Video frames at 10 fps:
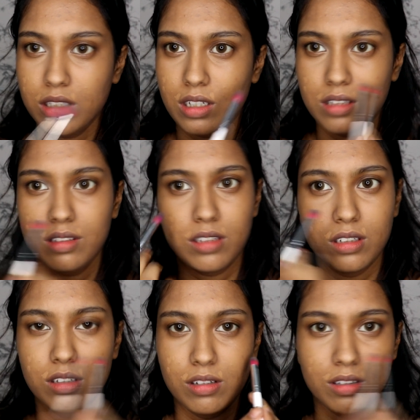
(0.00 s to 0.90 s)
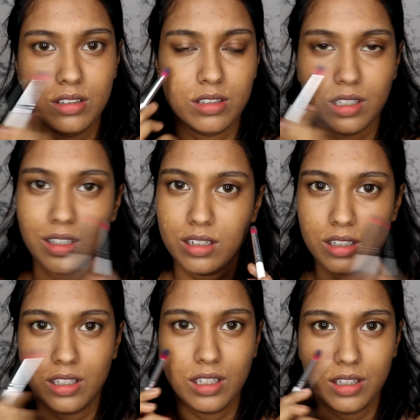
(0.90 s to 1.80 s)
it has done a lot, right?
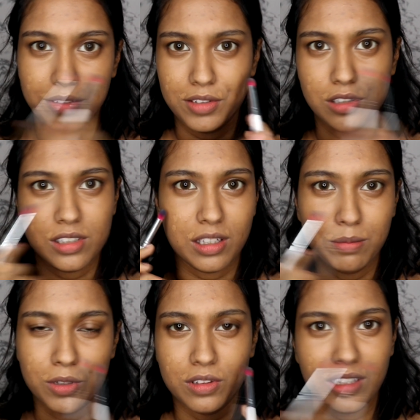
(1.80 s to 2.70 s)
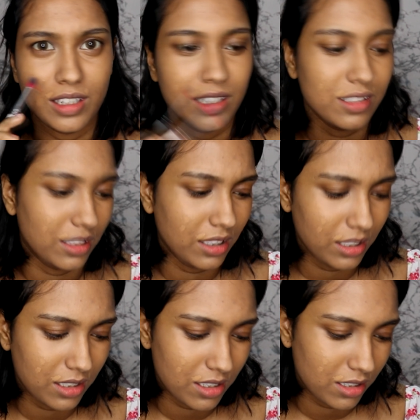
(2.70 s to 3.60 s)
If you see both the eyes, I
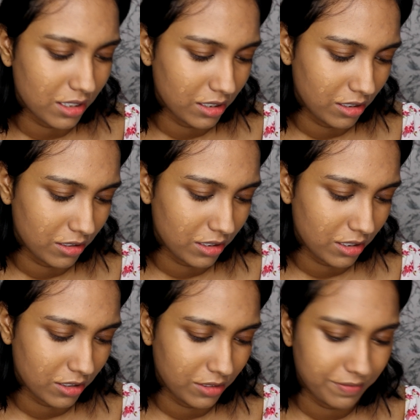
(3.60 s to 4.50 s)
think it has done a lot. So